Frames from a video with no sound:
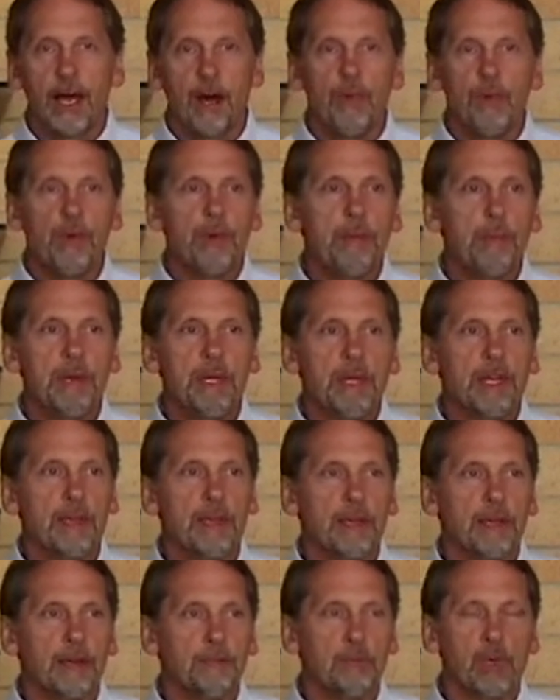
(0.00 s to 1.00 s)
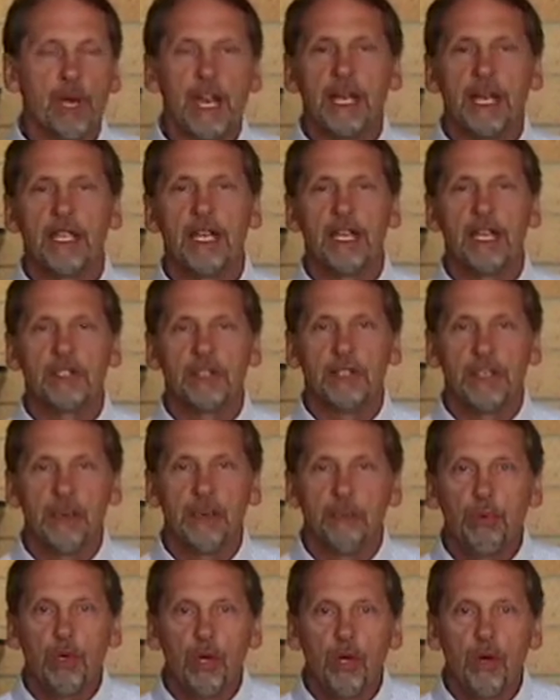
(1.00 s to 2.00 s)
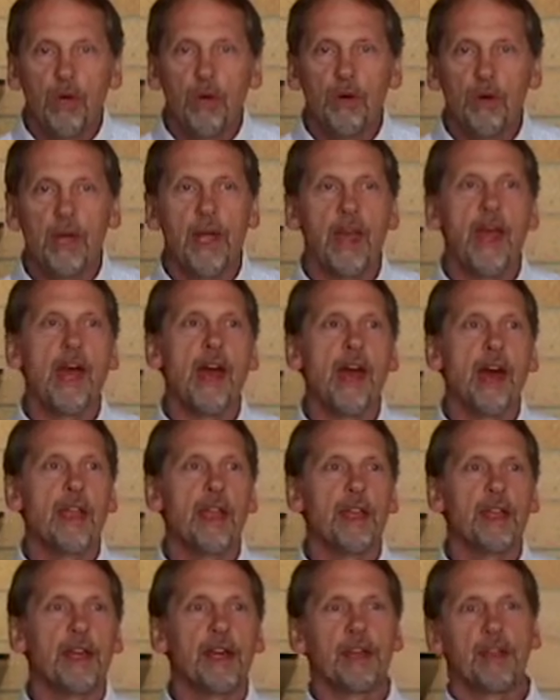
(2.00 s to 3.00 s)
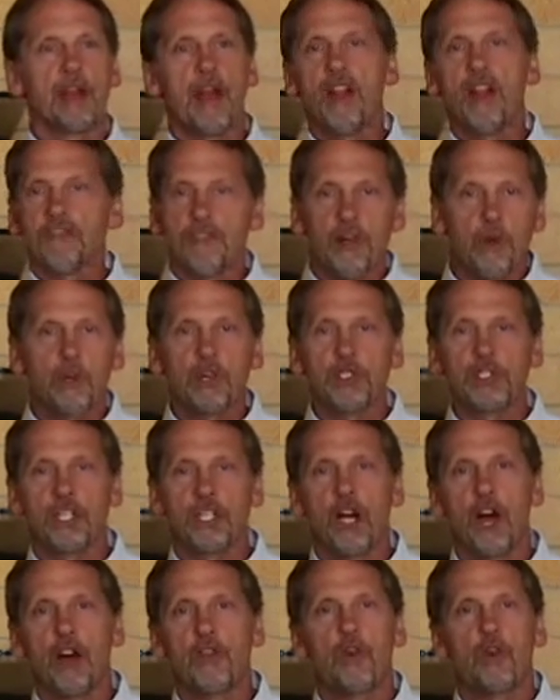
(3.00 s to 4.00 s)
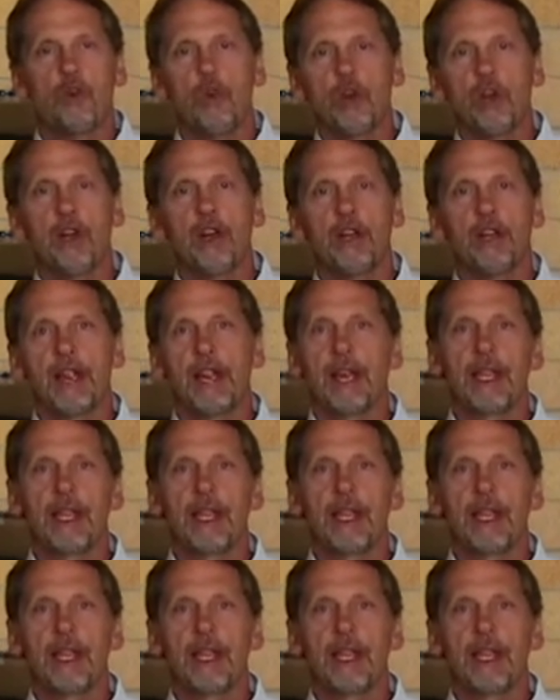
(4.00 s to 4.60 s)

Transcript: We would be branded as liberal and not focusing on the word.